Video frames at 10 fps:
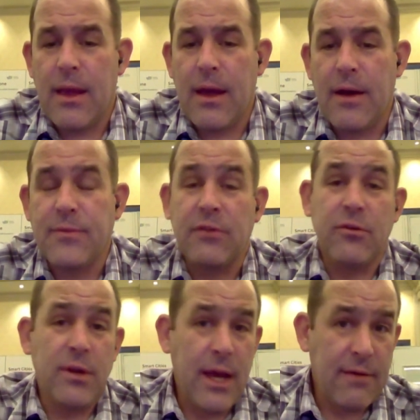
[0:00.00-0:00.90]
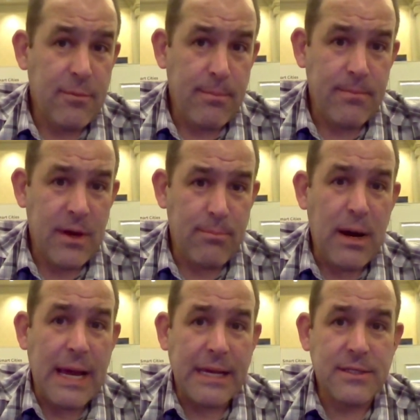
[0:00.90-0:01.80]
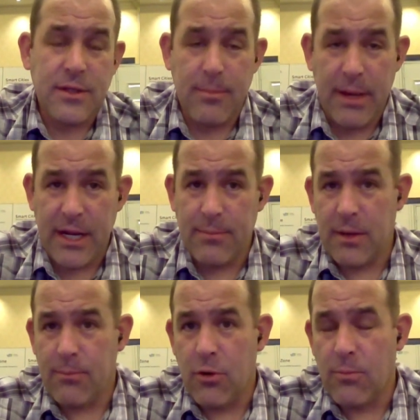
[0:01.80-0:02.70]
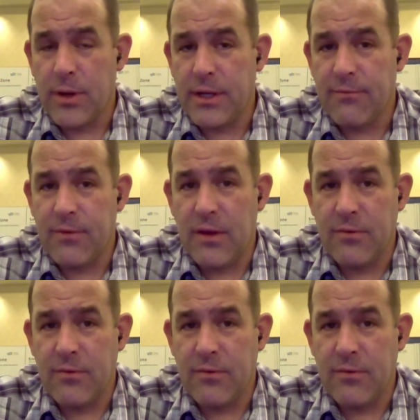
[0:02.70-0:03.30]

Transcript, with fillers: Uh, they do not have a, a, mic, so they may not be appropriate if,